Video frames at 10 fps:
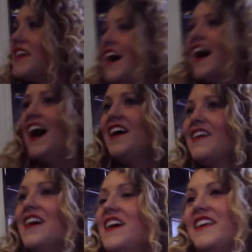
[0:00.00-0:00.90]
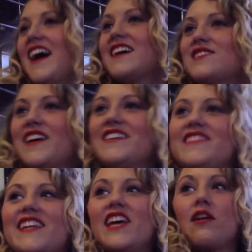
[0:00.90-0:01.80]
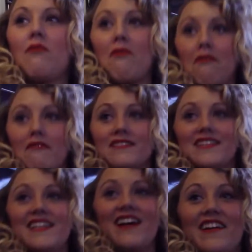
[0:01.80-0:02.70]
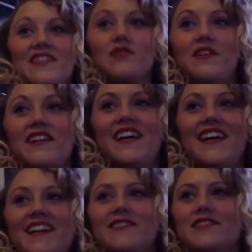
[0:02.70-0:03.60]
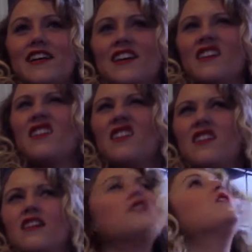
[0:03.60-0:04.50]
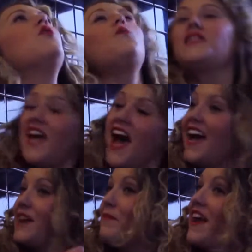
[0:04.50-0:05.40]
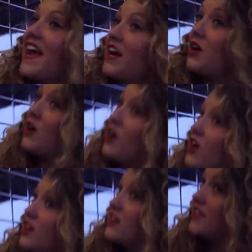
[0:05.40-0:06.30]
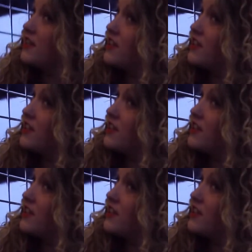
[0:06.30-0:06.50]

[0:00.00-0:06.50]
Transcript: What the hell? Yeah, so I would like sit down on the toilet and it was like, what the heck? My hair, like